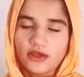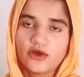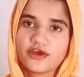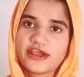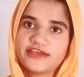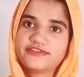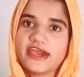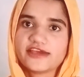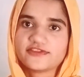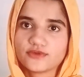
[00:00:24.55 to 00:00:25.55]
or at the
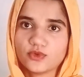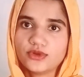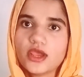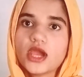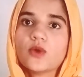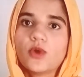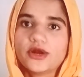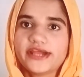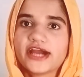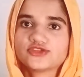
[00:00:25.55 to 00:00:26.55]
axon,
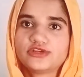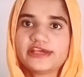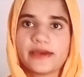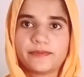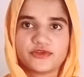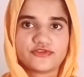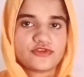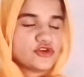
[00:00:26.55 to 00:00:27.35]
what actually happens?